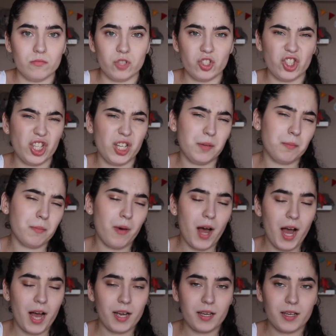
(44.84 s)
jean
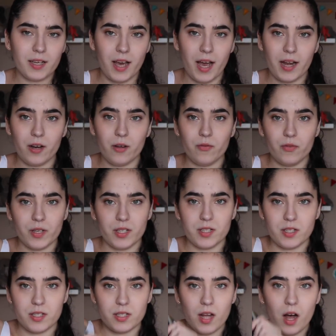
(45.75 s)
bag, kind
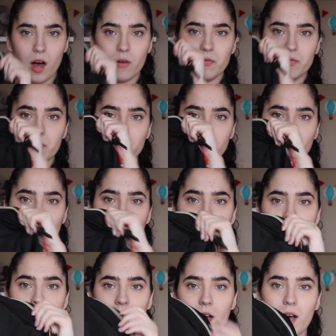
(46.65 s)
of soft,
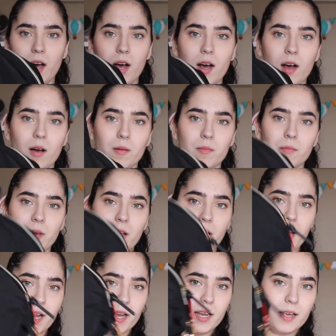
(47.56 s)
and
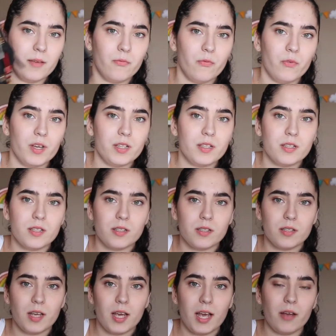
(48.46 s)
it
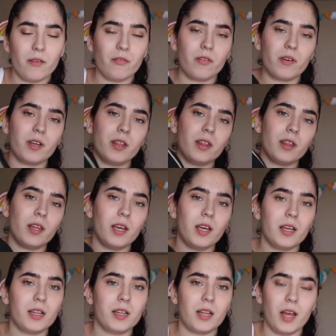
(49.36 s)
fits
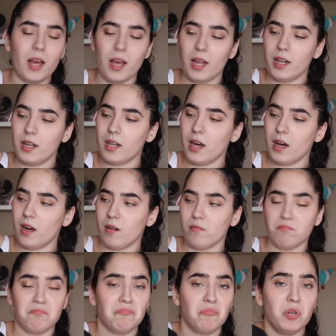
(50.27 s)
everything
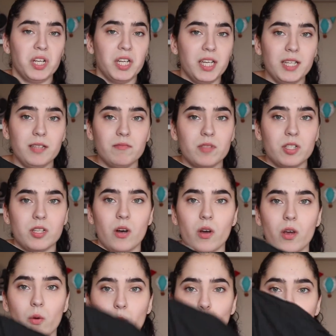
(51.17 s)
that we need,
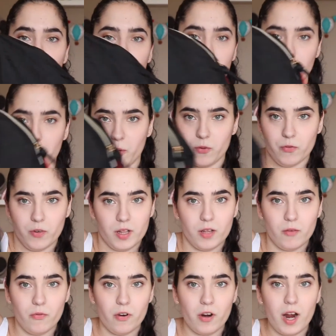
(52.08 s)
so it worked
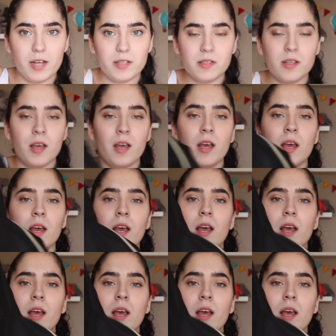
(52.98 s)
perfectly for us.